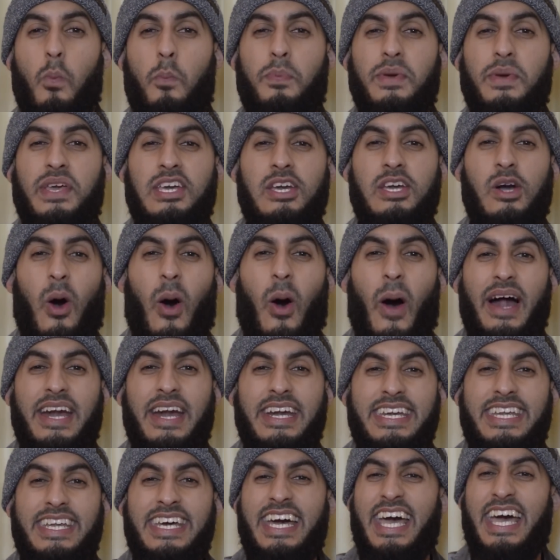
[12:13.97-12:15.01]

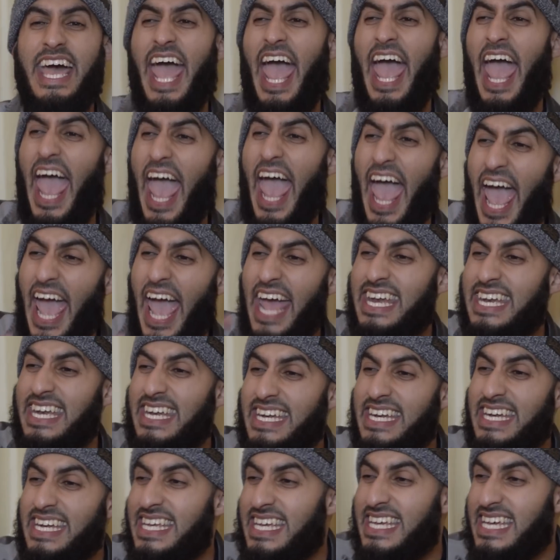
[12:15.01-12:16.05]
beyond
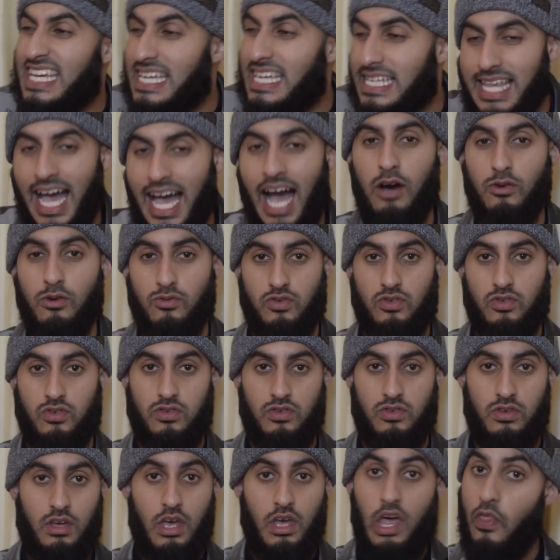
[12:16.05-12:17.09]
any doubt.
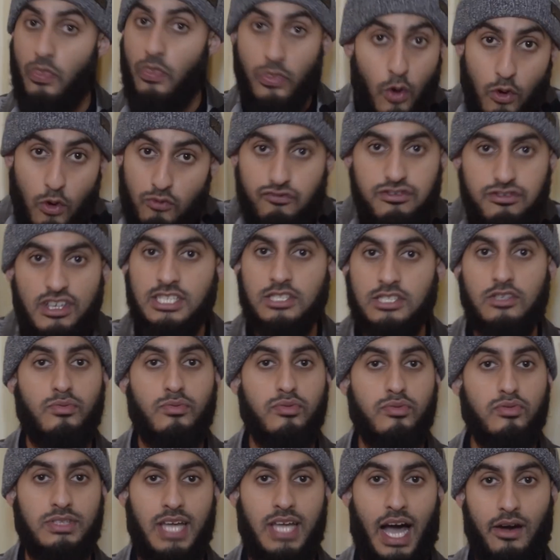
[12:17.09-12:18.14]
Not
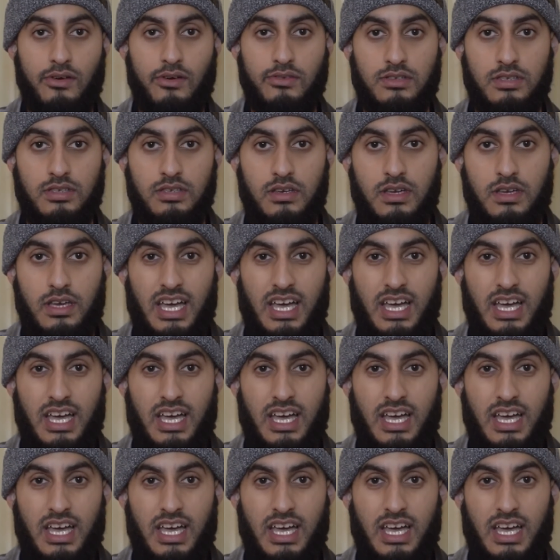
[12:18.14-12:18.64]
reasonable doubt.